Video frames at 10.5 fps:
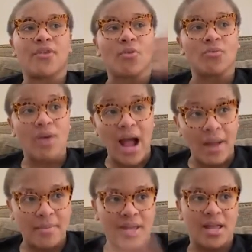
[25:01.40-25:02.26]
For
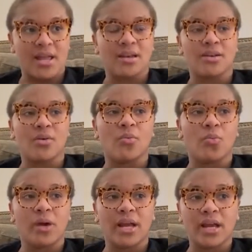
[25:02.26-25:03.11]
Robin,
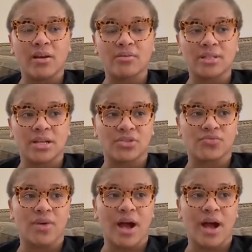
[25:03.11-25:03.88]
we don't touch